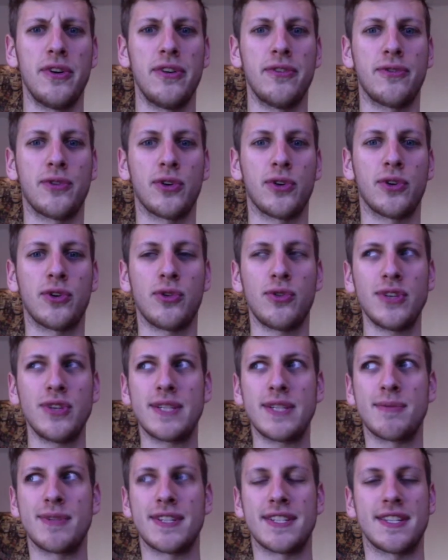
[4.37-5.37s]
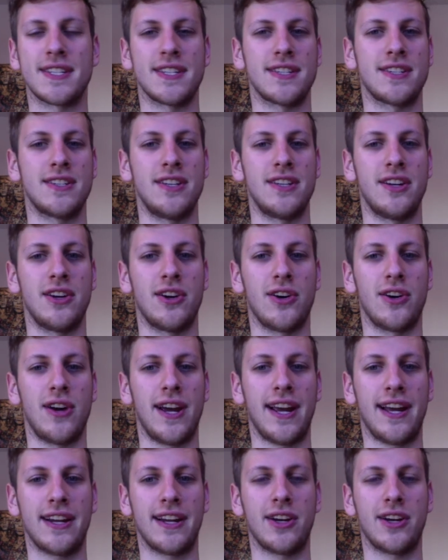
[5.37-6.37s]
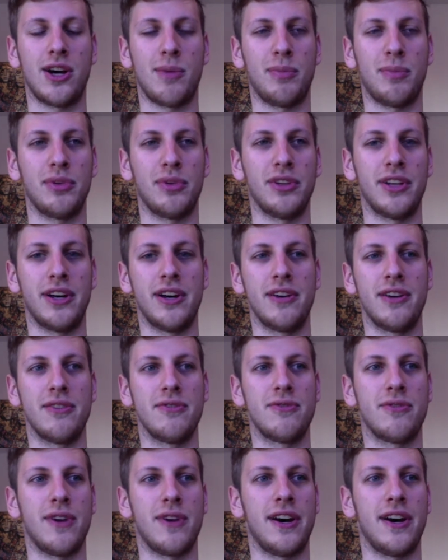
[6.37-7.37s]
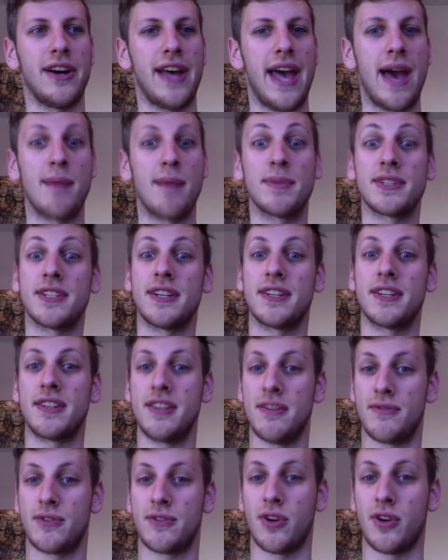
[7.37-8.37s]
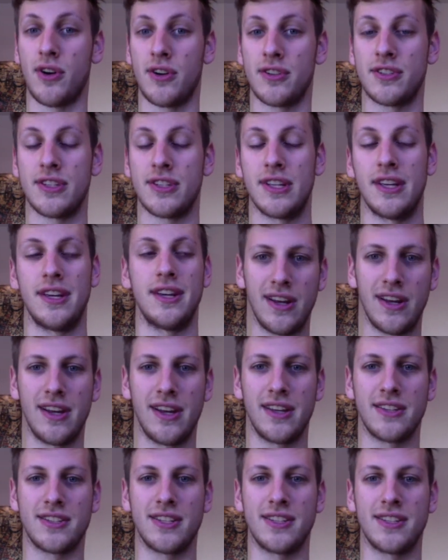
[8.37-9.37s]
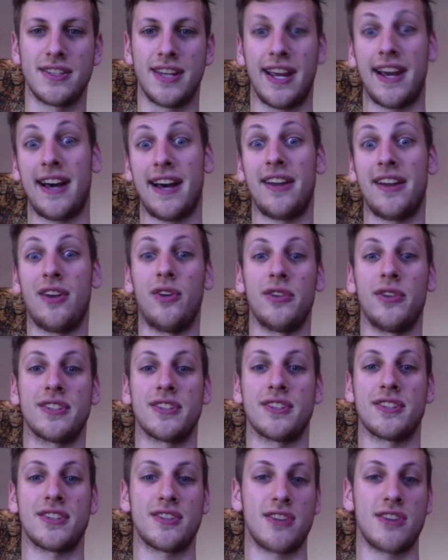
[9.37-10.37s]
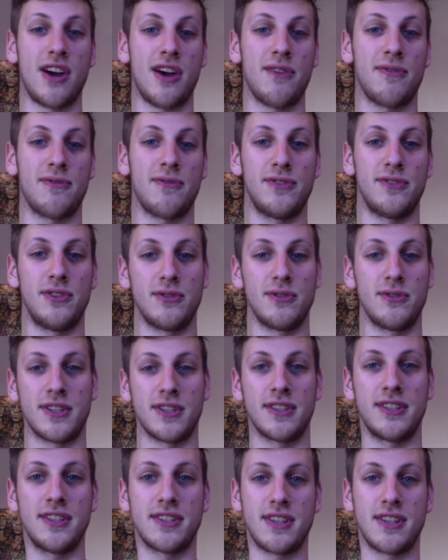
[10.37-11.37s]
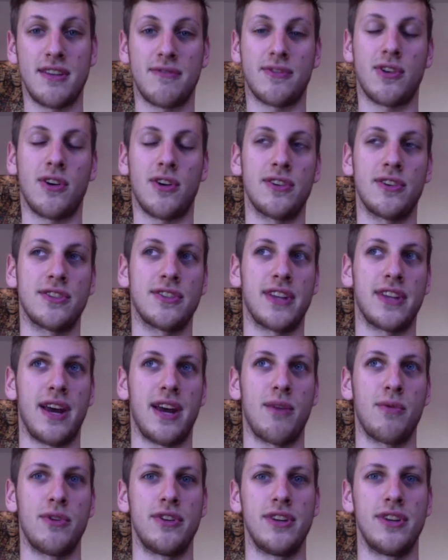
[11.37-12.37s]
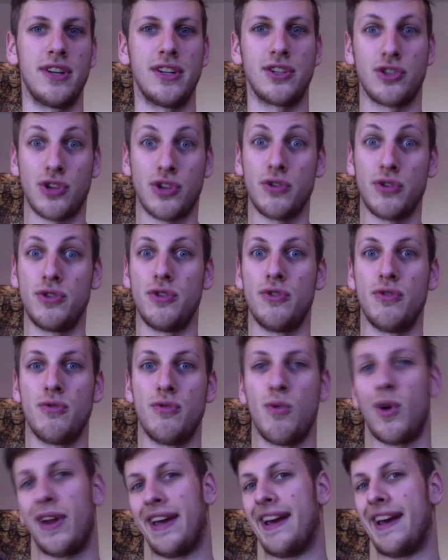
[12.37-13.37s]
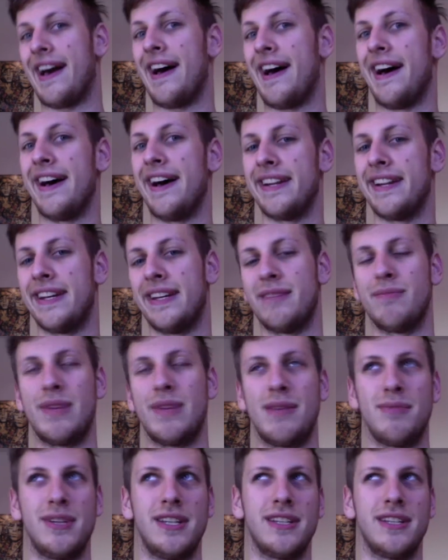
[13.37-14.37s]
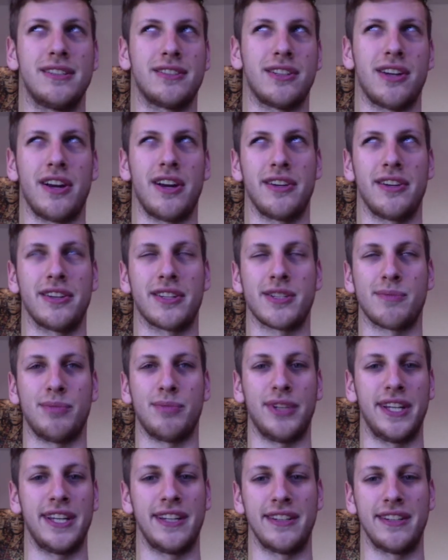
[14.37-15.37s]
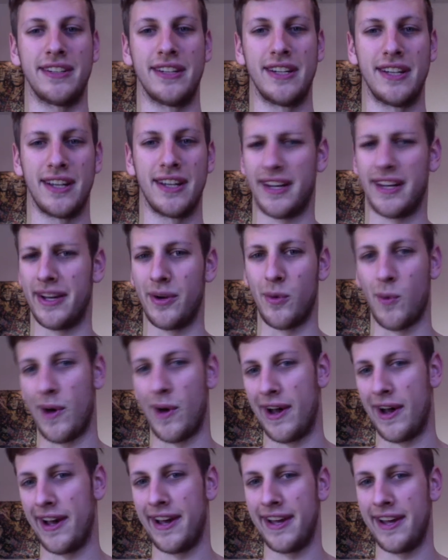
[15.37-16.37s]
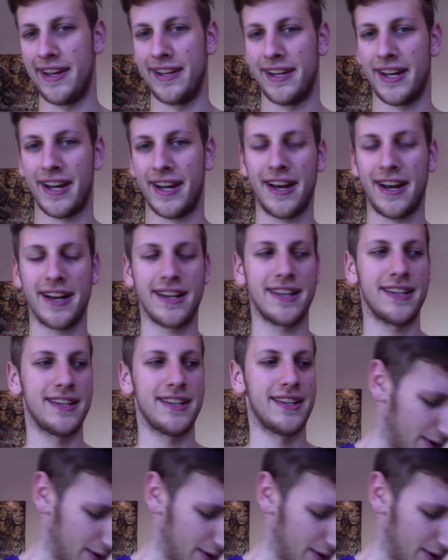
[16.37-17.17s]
for Christmas this year, I got a couple of Amazon gift cards. Since I got all this stuff using these gift cards, that I would show you what I got and maybe try and explain kind of why I got it.